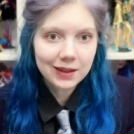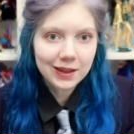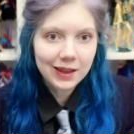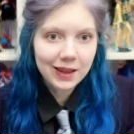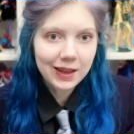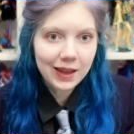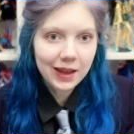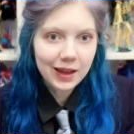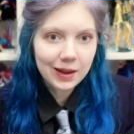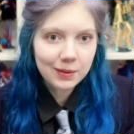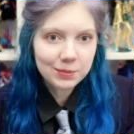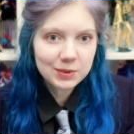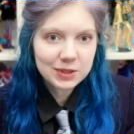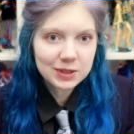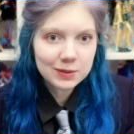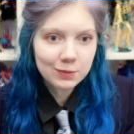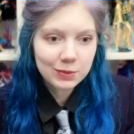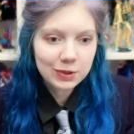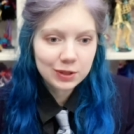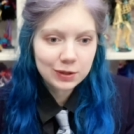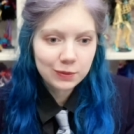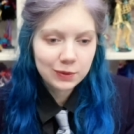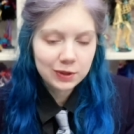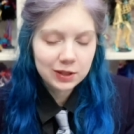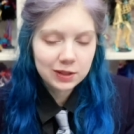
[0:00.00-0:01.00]
gaps
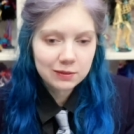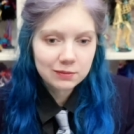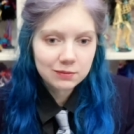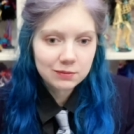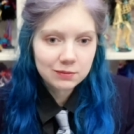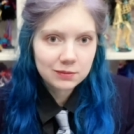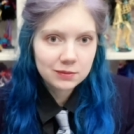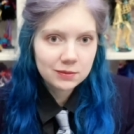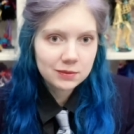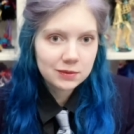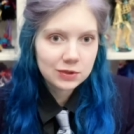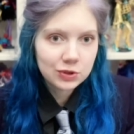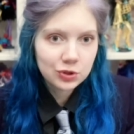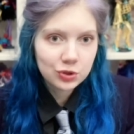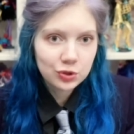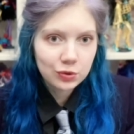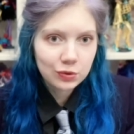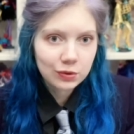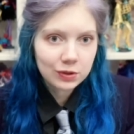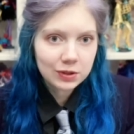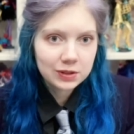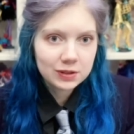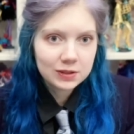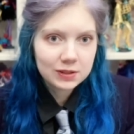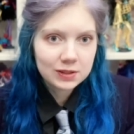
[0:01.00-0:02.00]
between
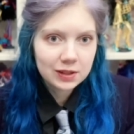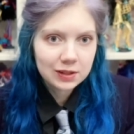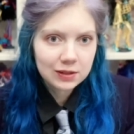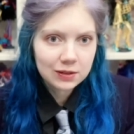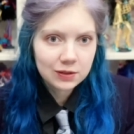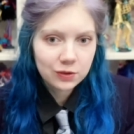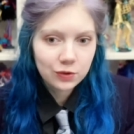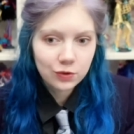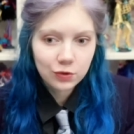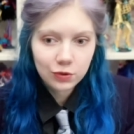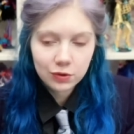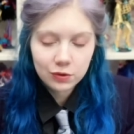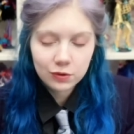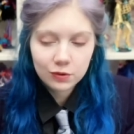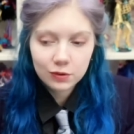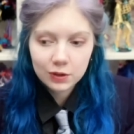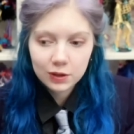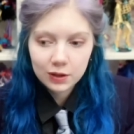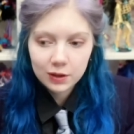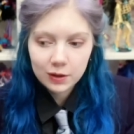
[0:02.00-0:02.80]
joints and her